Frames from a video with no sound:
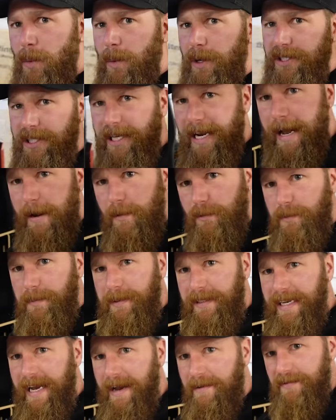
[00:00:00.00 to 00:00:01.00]
which allows
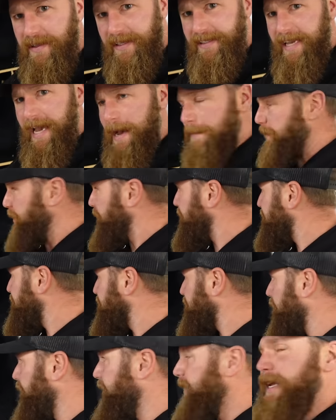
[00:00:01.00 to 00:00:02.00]
me to have this gap on this
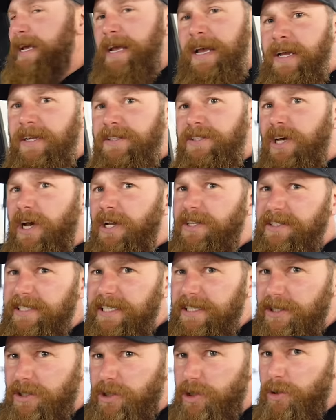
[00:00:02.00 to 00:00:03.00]
side turns
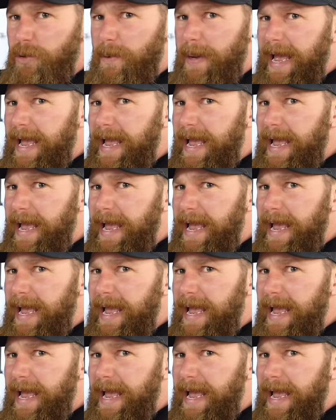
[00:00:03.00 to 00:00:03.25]
into